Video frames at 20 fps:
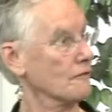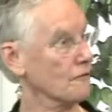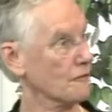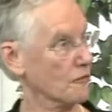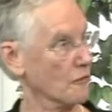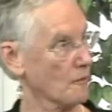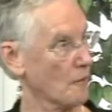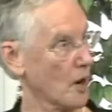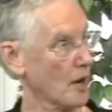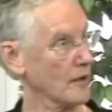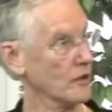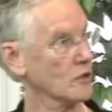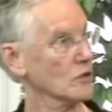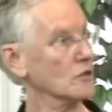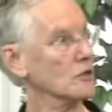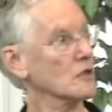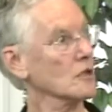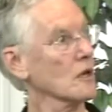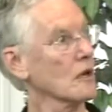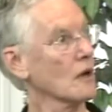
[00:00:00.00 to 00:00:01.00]
for
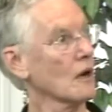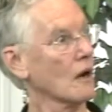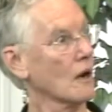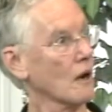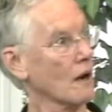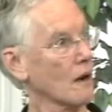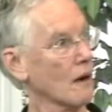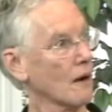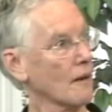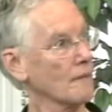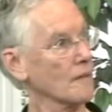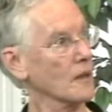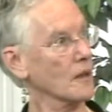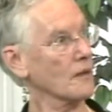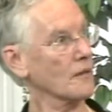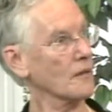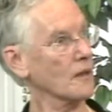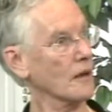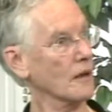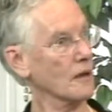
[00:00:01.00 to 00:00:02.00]
minors
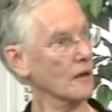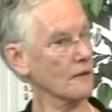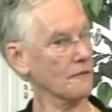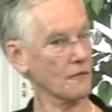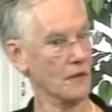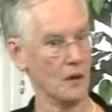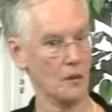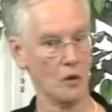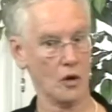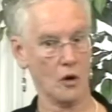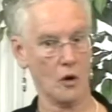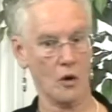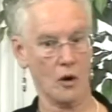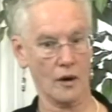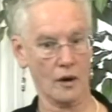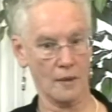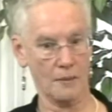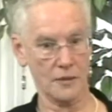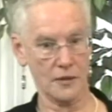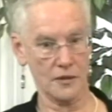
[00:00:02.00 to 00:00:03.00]
that if they were
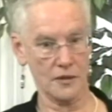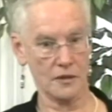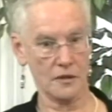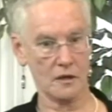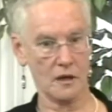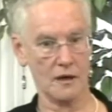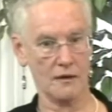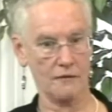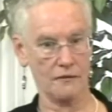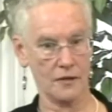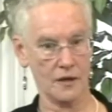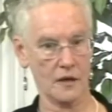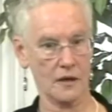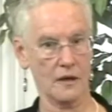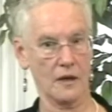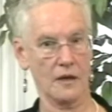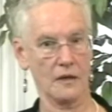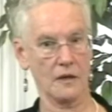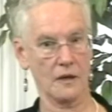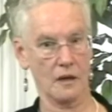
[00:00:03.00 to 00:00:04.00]
caught up in this kind of thing
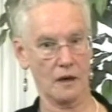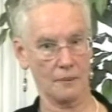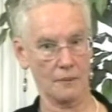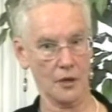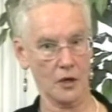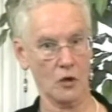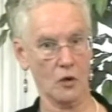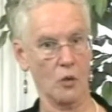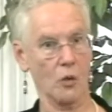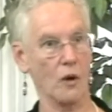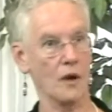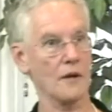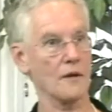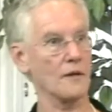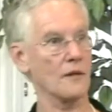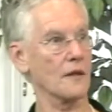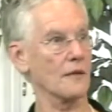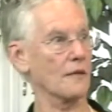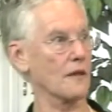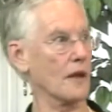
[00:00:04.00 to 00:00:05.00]
and ended up in
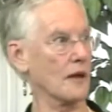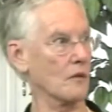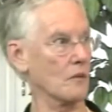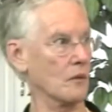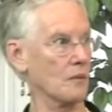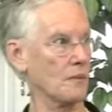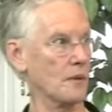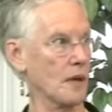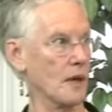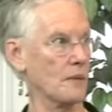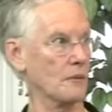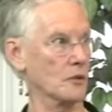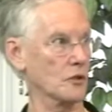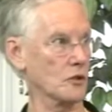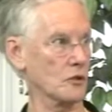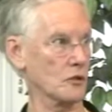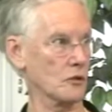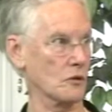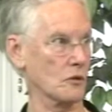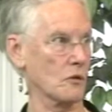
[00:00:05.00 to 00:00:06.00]
court, that they would be able
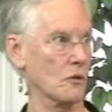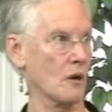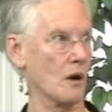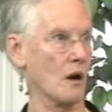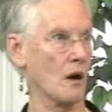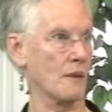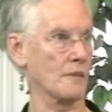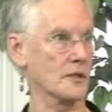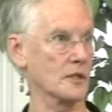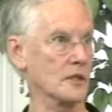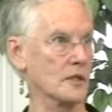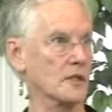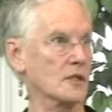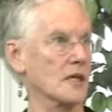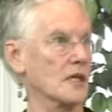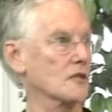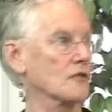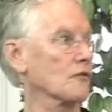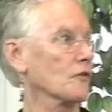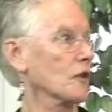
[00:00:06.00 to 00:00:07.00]
to
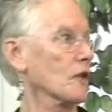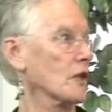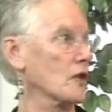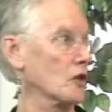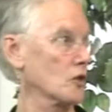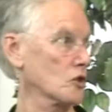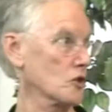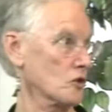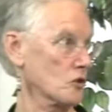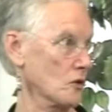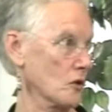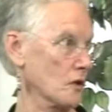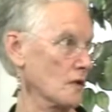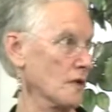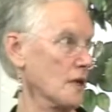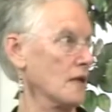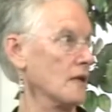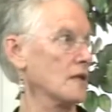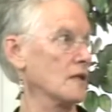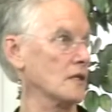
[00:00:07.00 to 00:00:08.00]
successfully assert
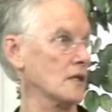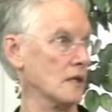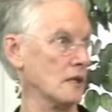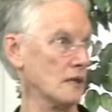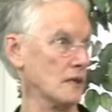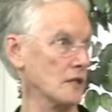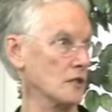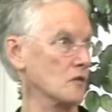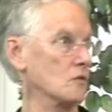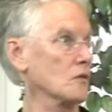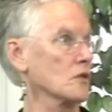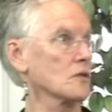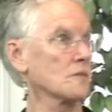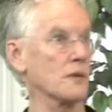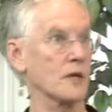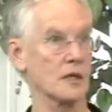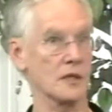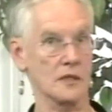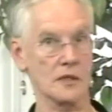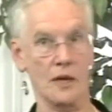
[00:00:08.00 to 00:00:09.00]
that indeed this was
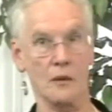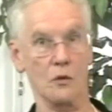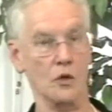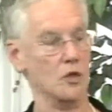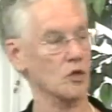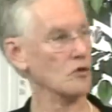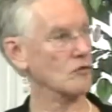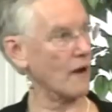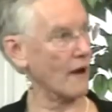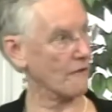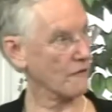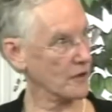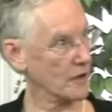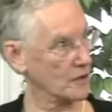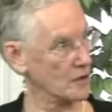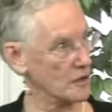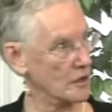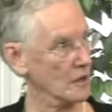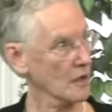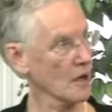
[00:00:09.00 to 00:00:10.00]
because they were
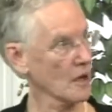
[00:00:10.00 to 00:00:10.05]
trafficked,